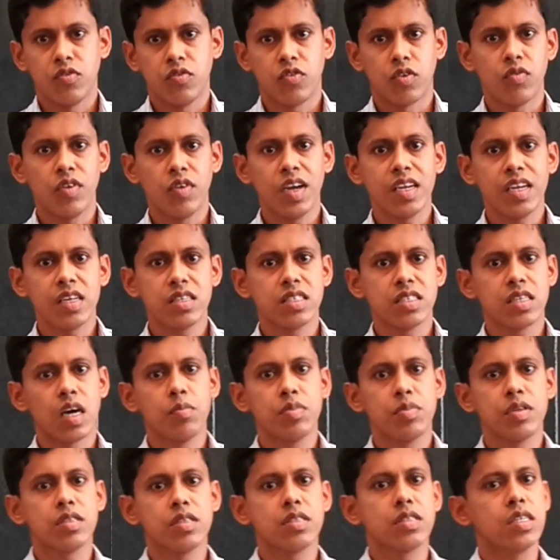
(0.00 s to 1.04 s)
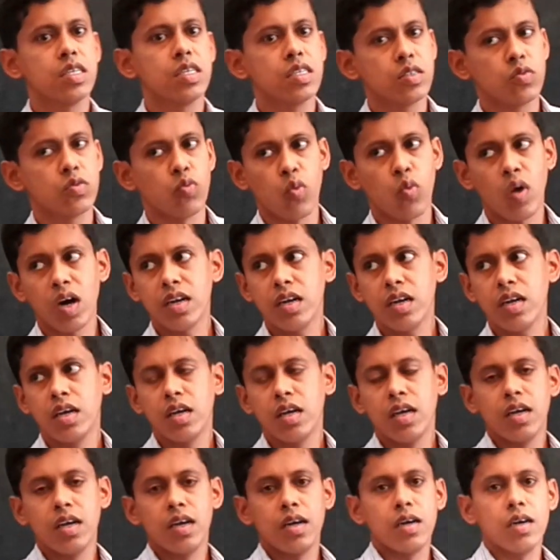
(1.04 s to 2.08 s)
For various chapters, this one
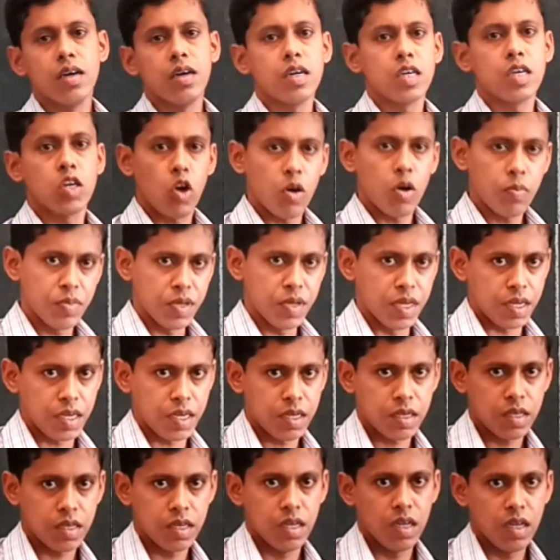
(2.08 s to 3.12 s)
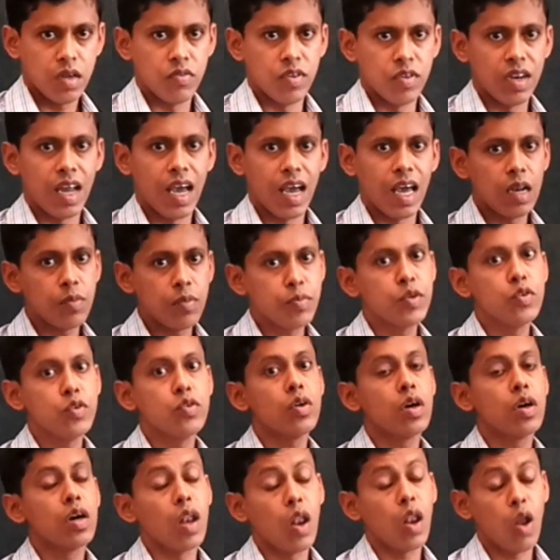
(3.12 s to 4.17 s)
topic will help
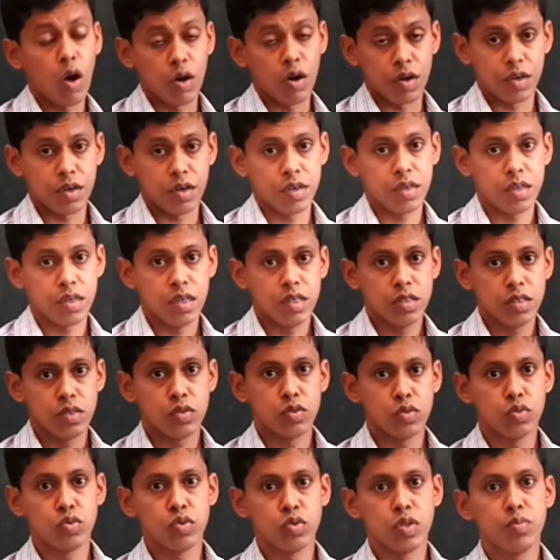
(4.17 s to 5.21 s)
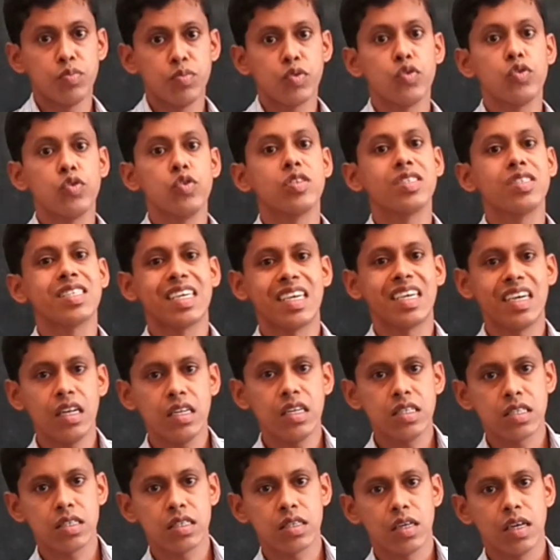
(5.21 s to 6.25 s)
you a lot to improve your
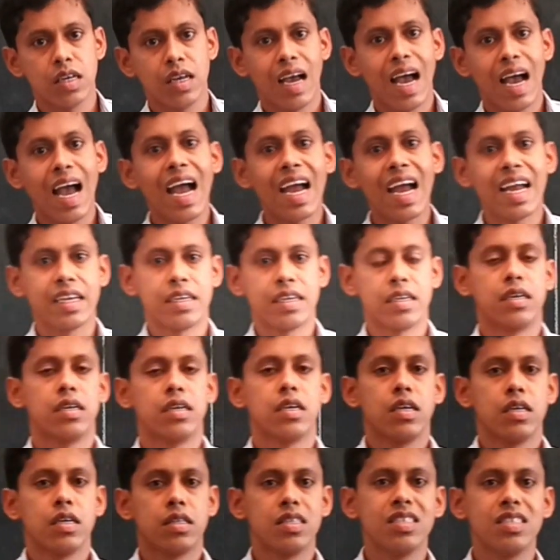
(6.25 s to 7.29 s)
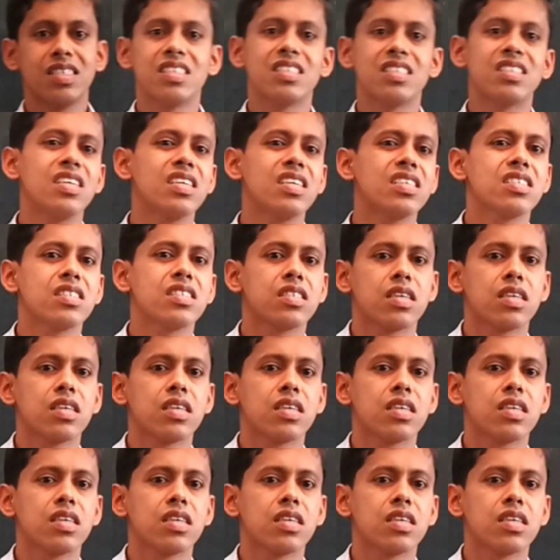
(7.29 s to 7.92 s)
skills, and this is just